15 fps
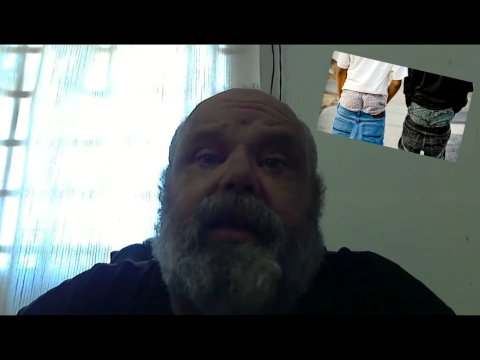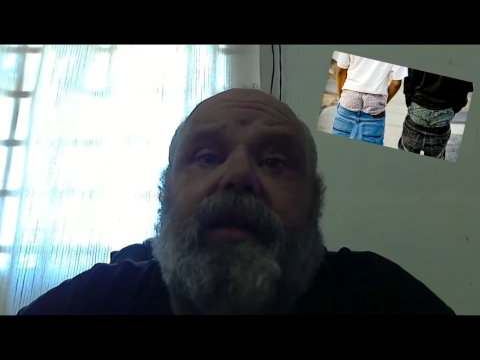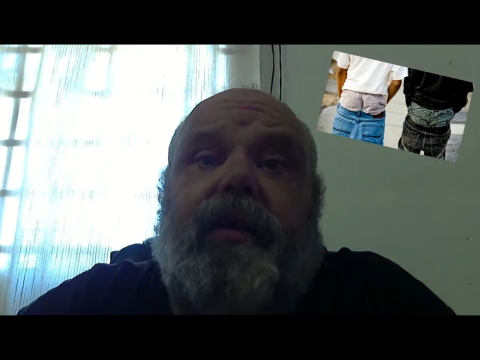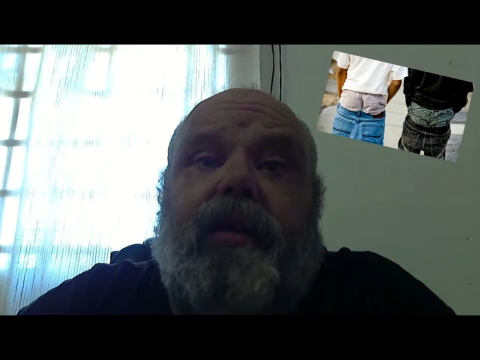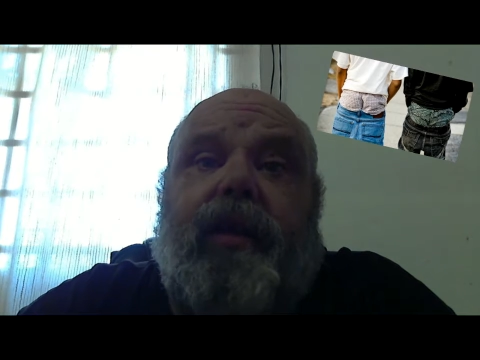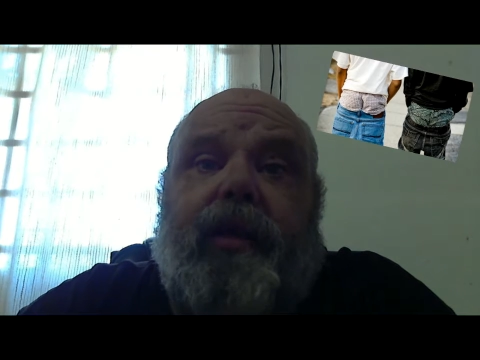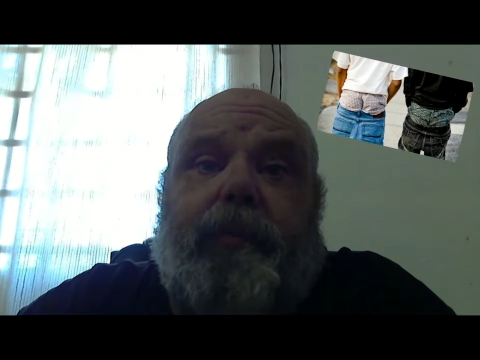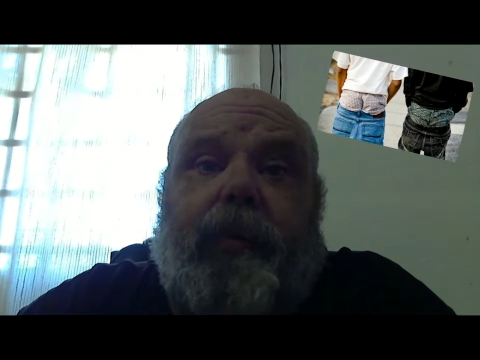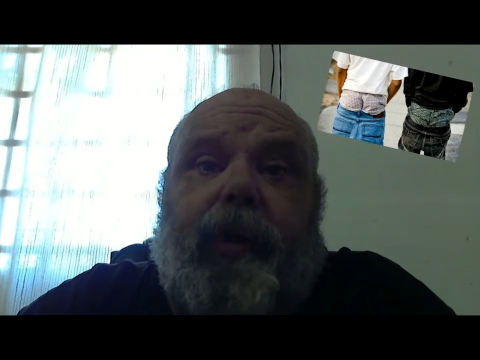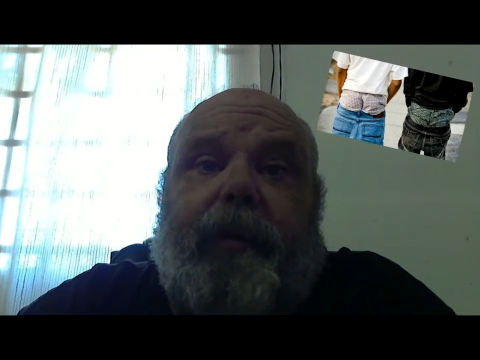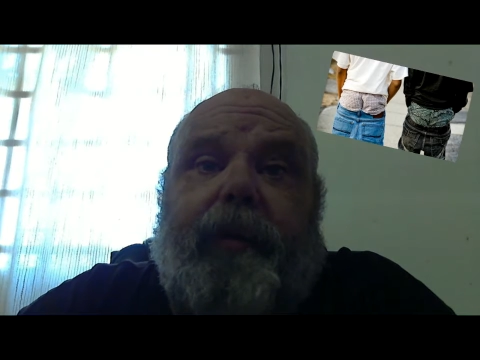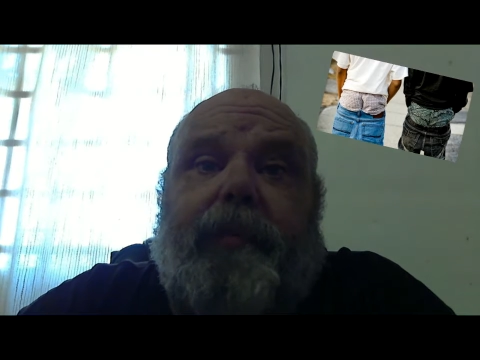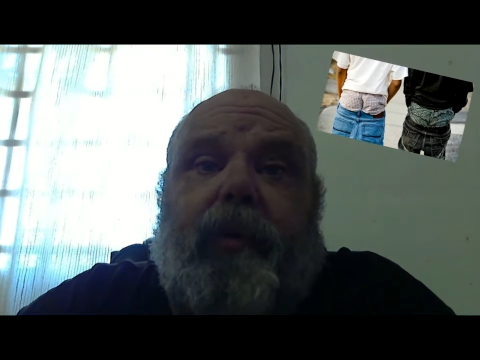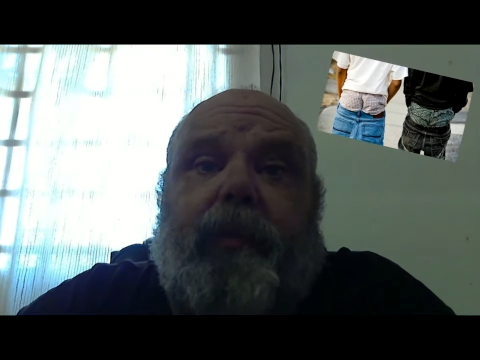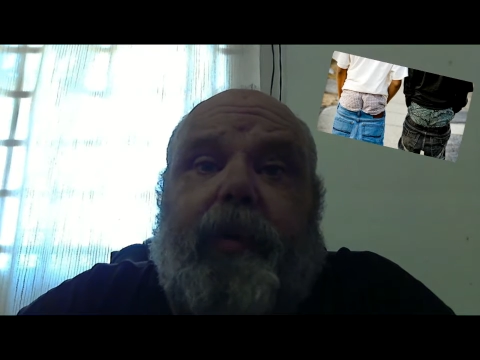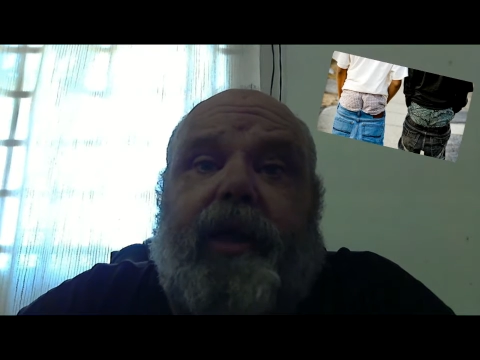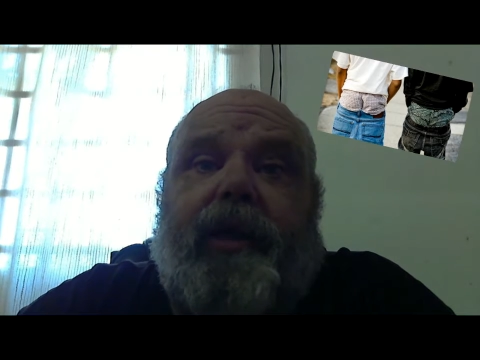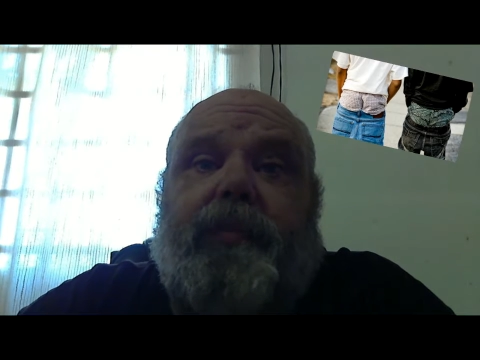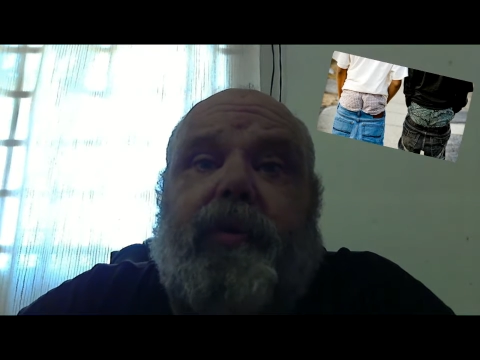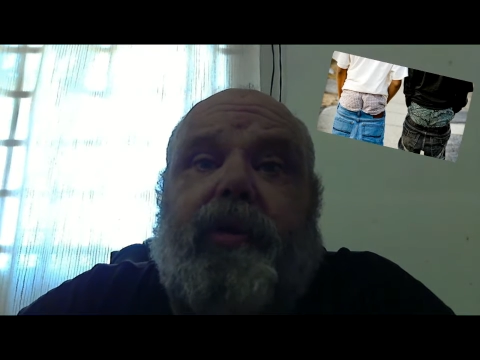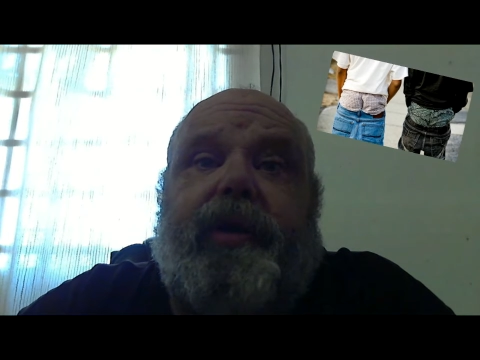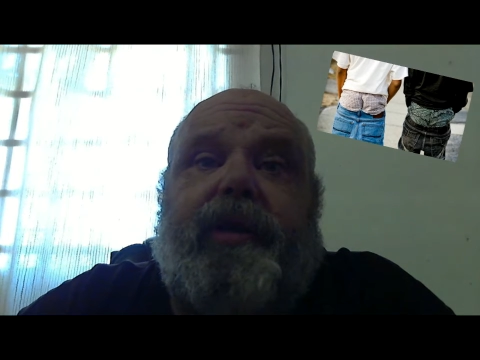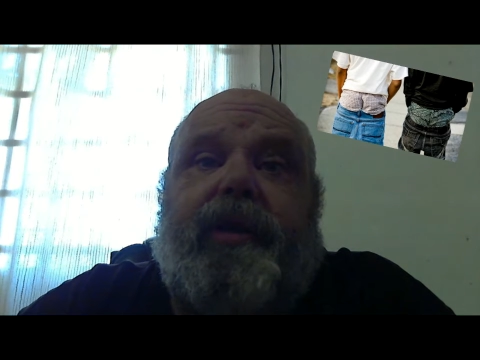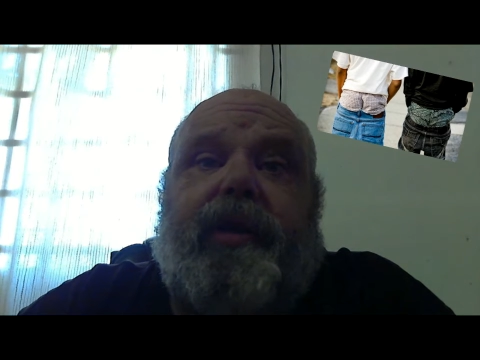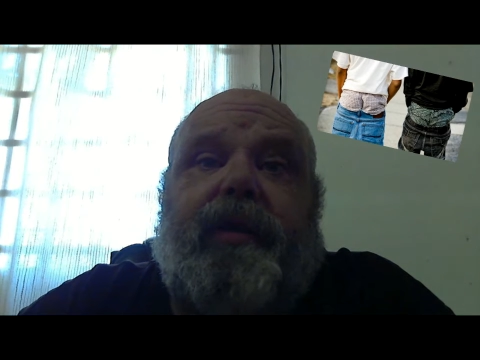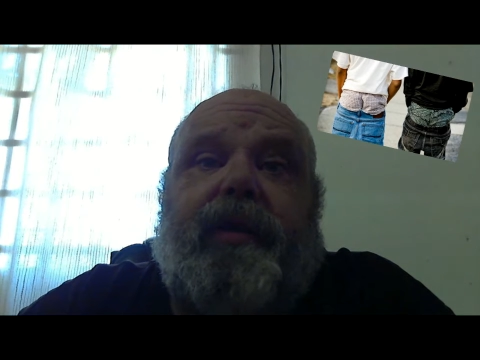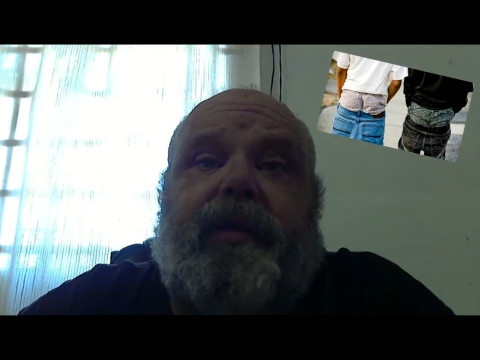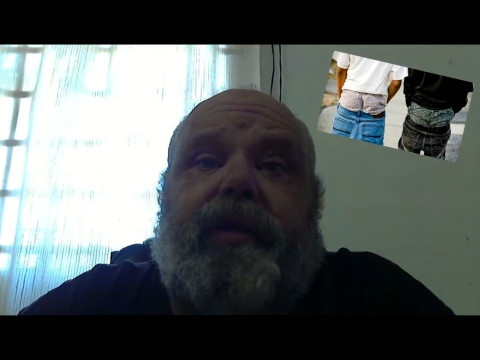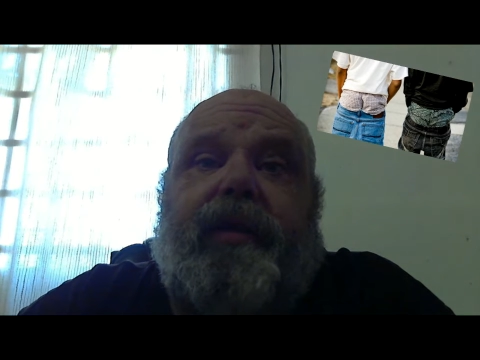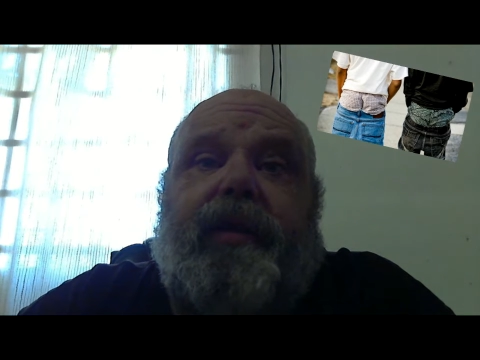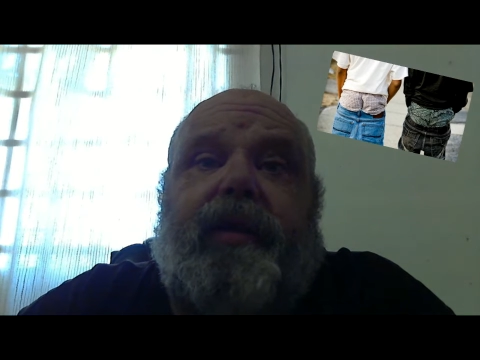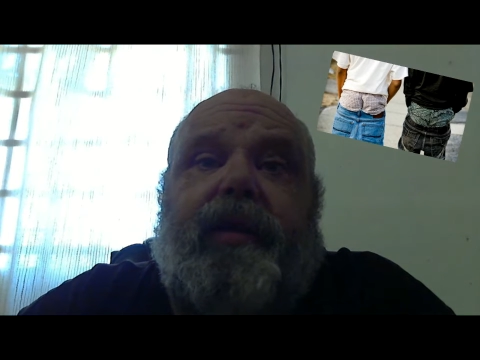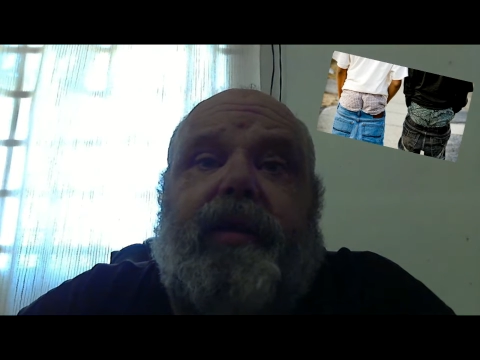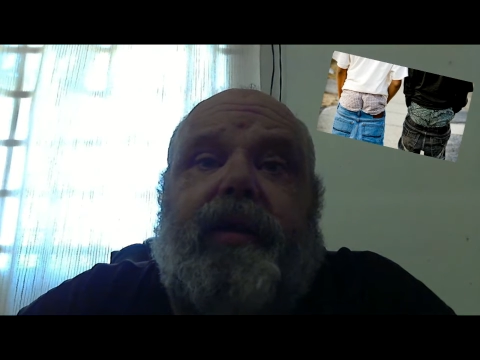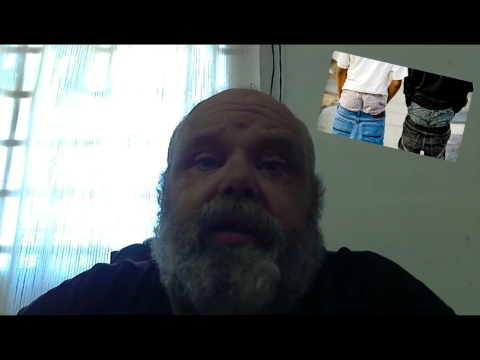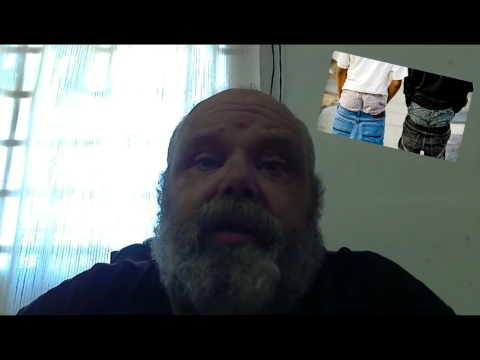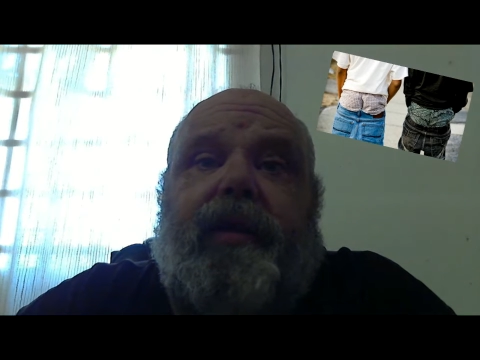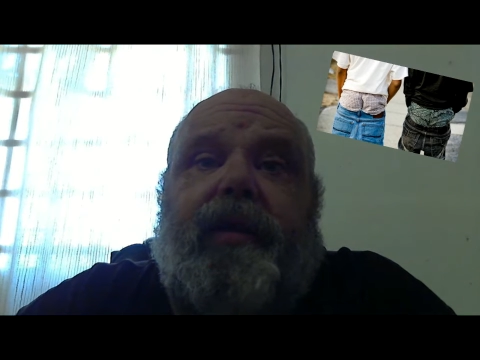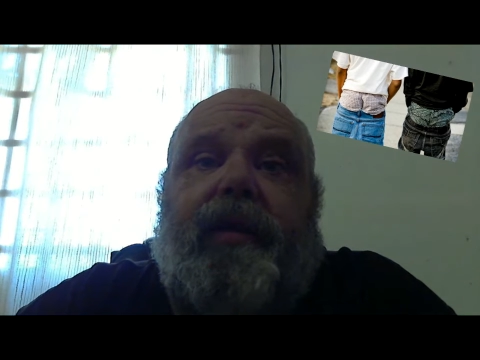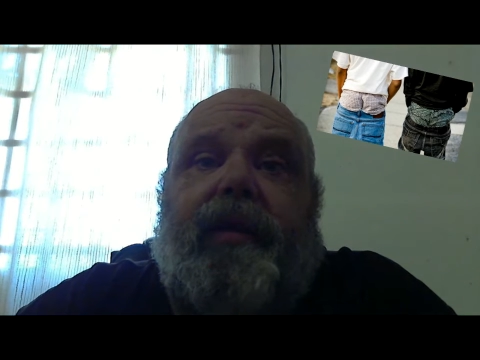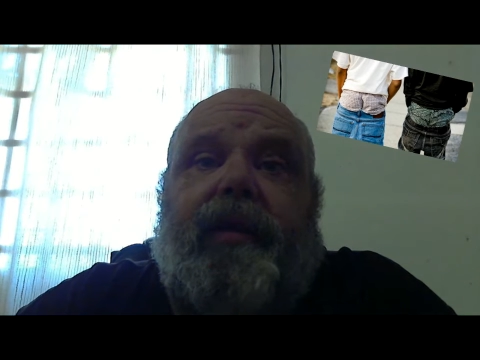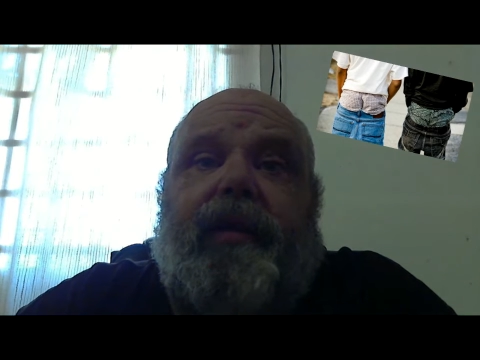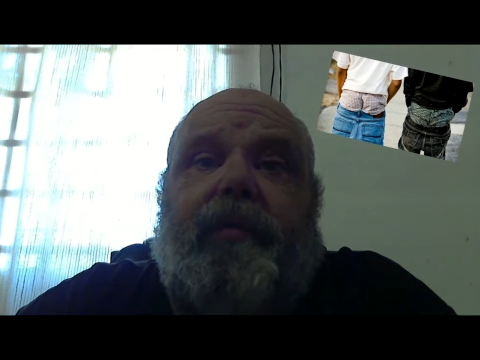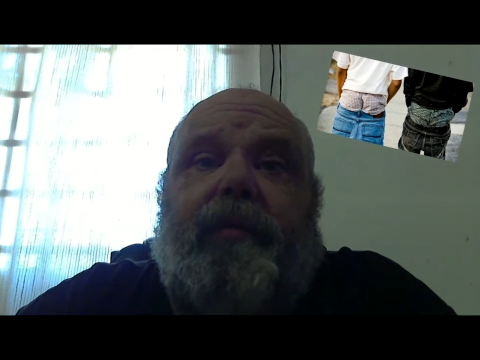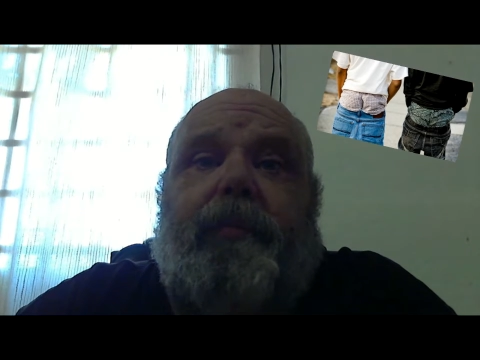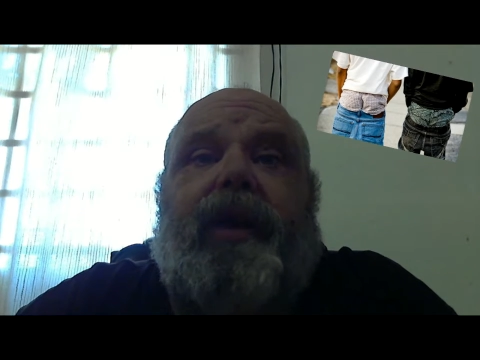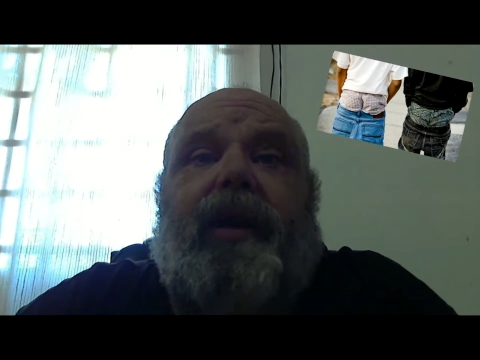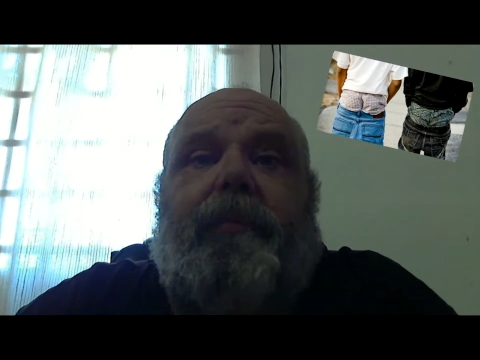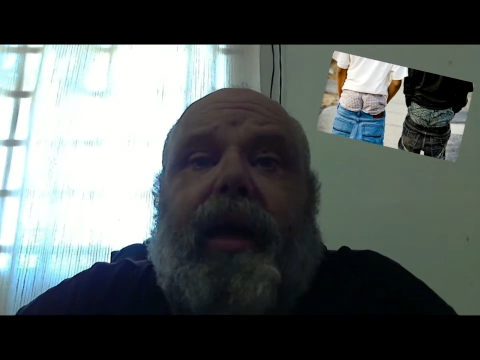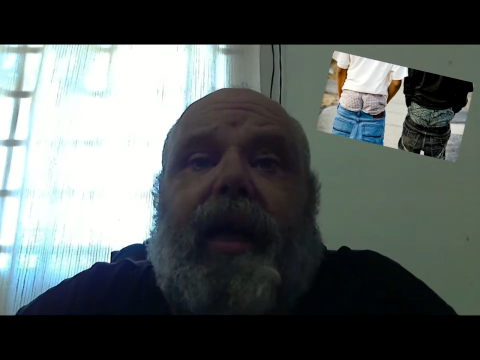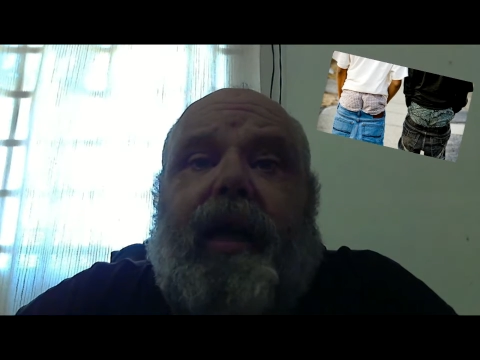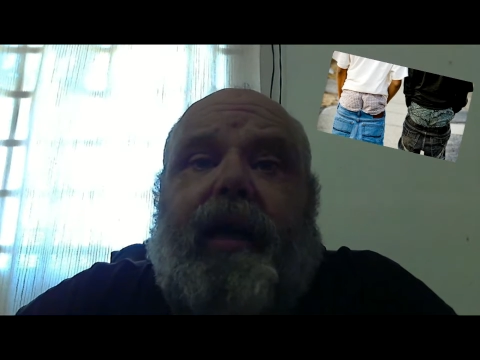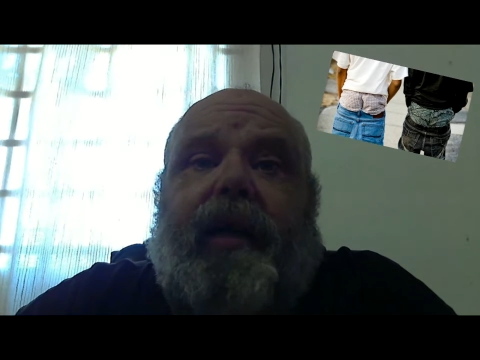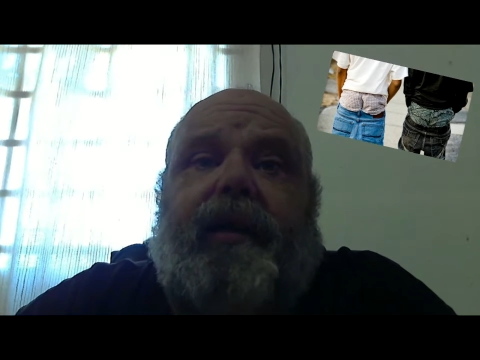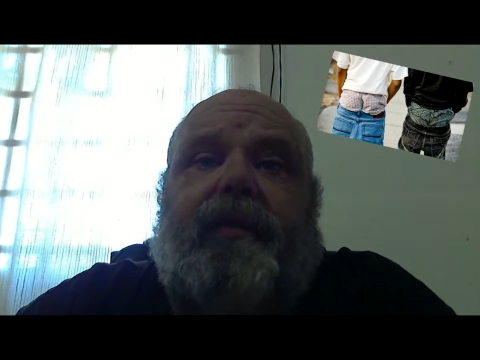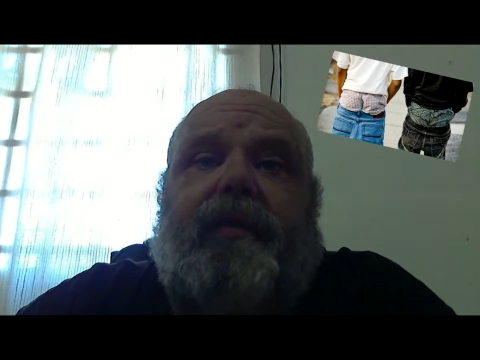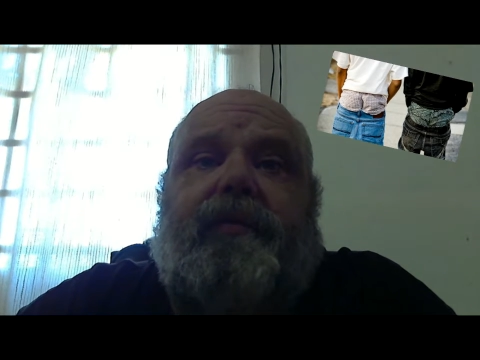You need to pull up your pants, boys. Be a man.